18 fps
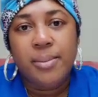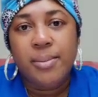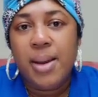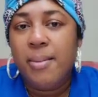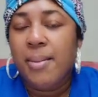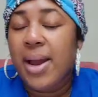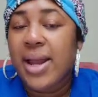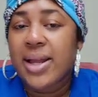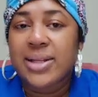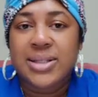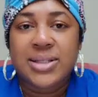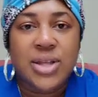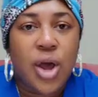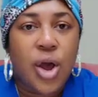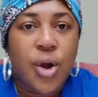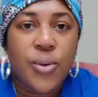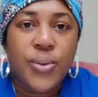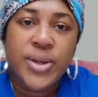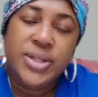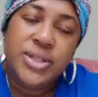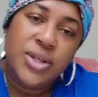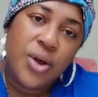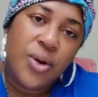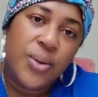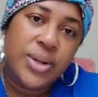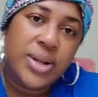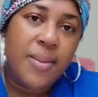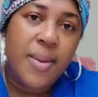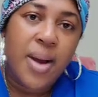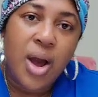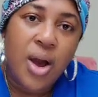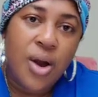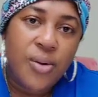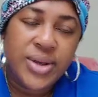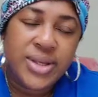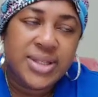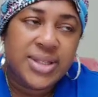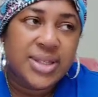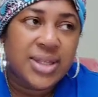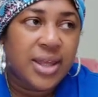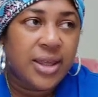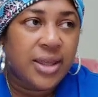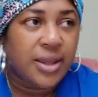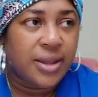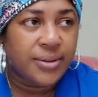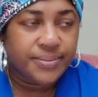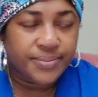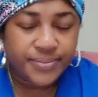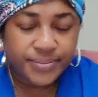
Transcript: My mind is always going. I'm always thinking.